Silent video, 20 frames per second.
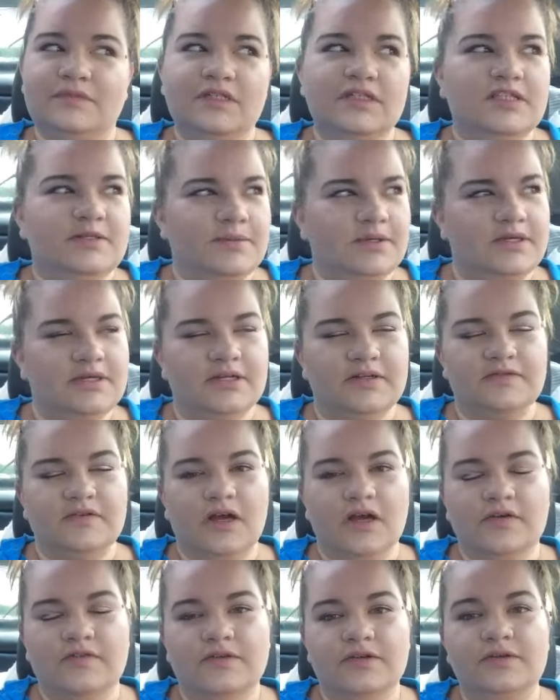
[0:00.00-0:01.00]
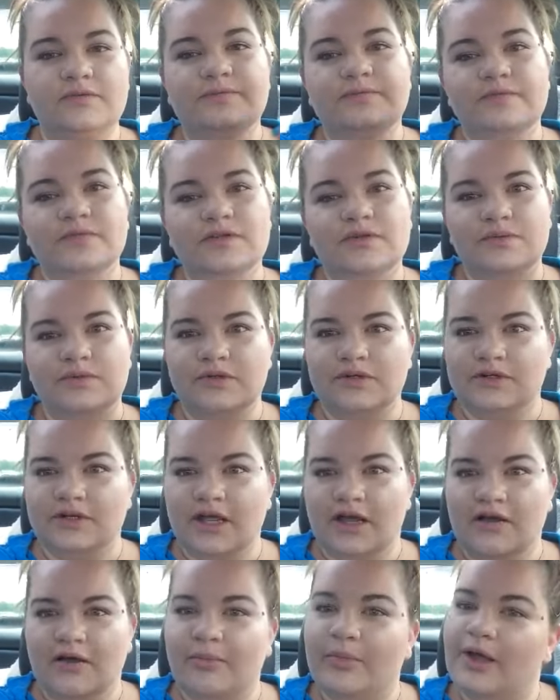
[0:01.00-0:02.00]
speaking of dog food, we are
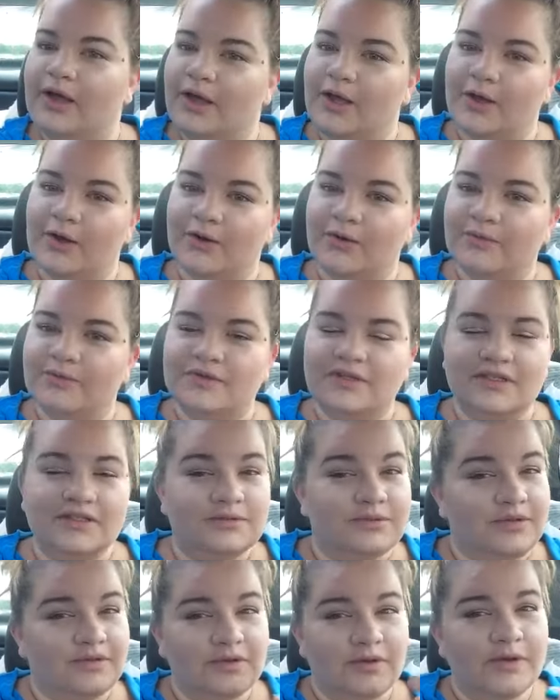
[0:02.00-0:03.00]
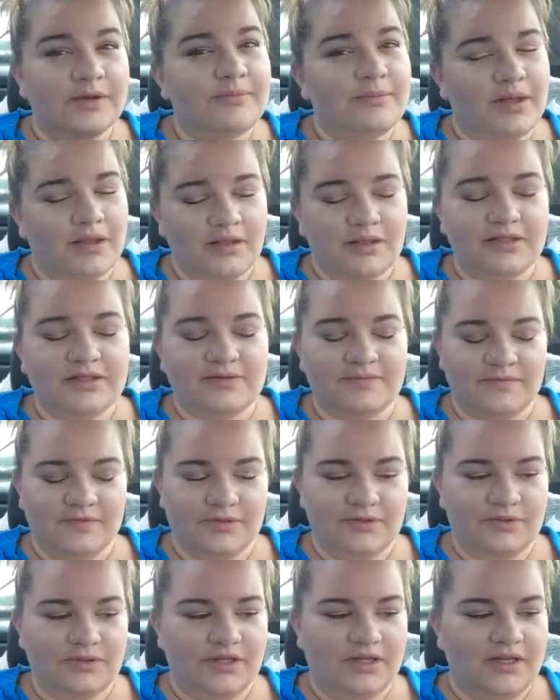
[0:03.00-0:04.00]
now at Petco because we have to go get Molly some
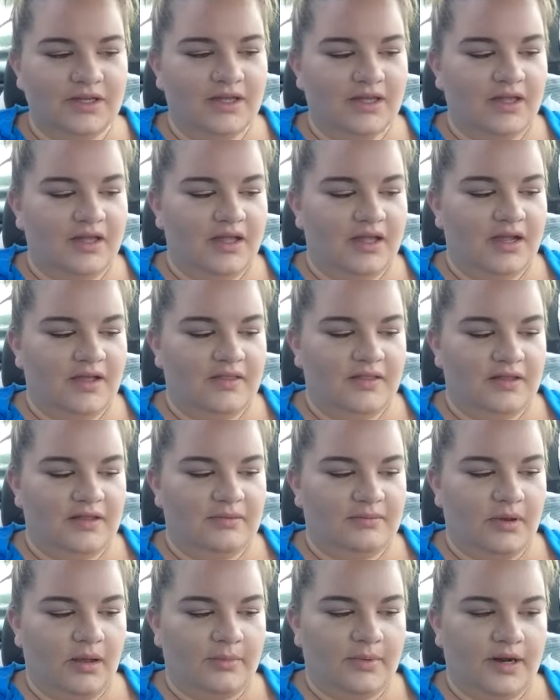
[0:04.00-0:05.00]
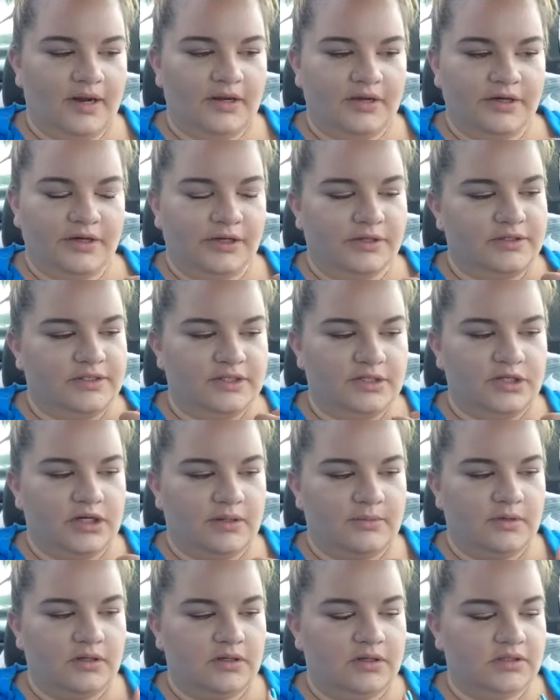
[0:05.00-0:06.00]
food, and then Mom and I are gonna go see
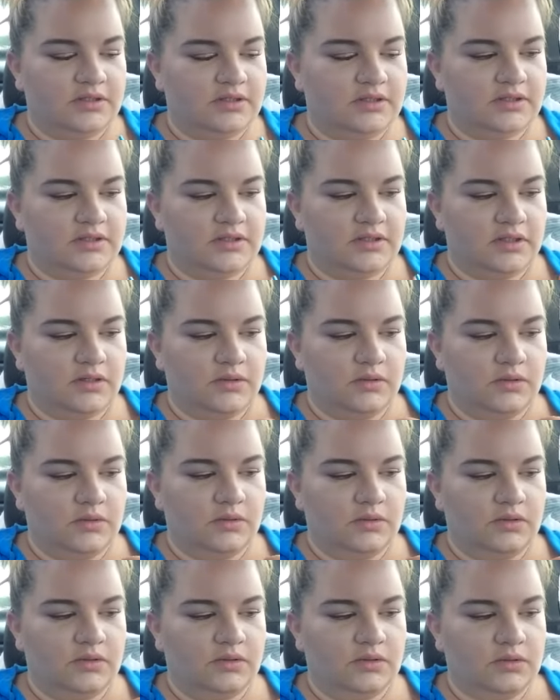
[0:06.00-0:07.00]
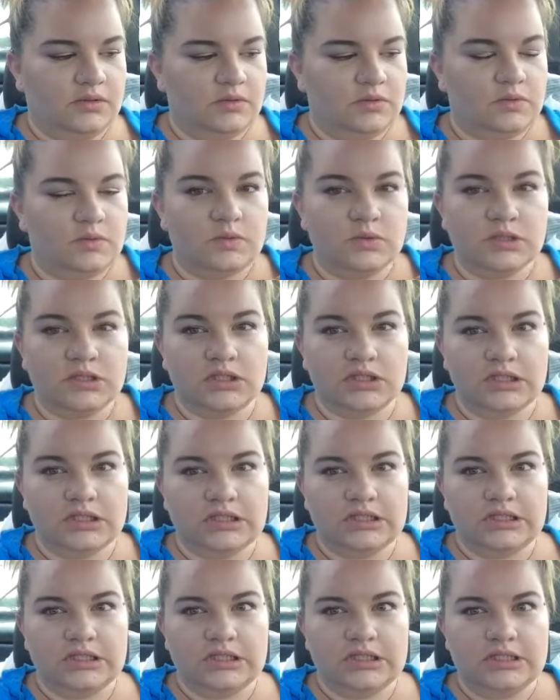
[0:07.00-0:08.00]
Grandma. So
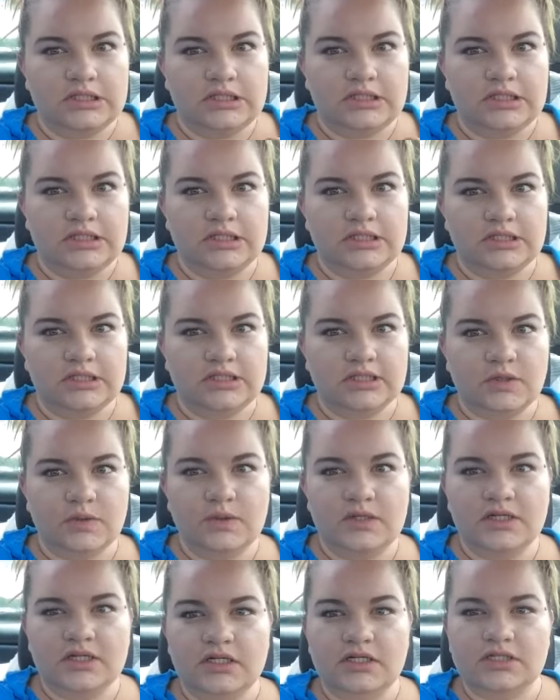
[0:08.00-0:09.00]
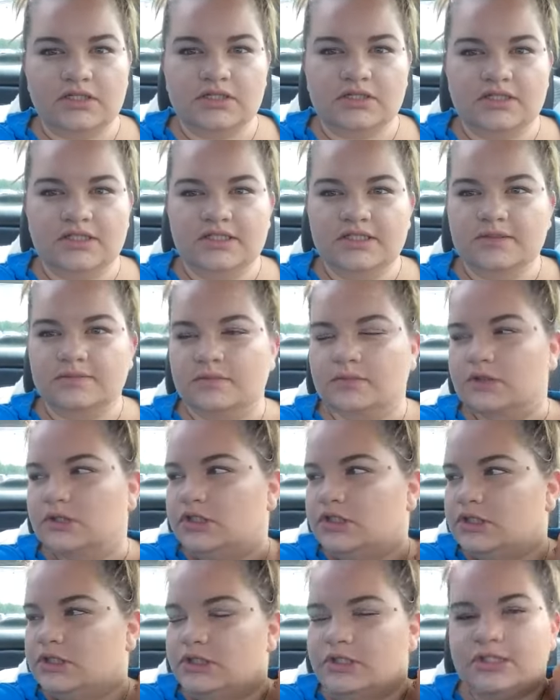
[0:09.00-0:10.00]
yeah, let's go in and see some
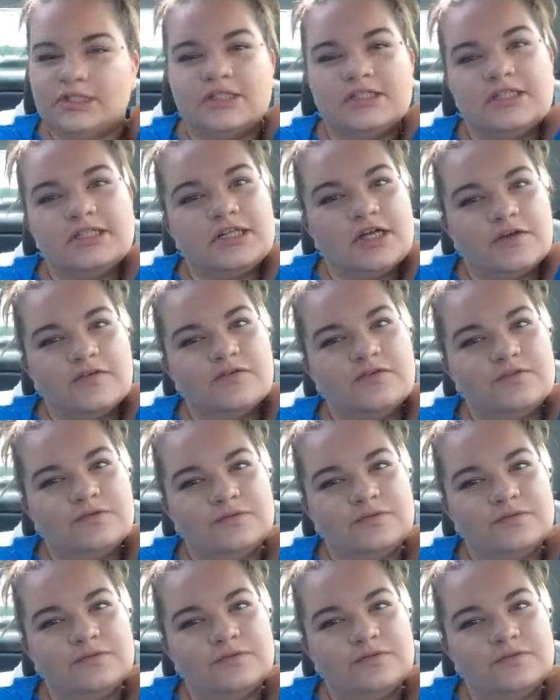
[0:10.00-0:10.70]
critters and stuff.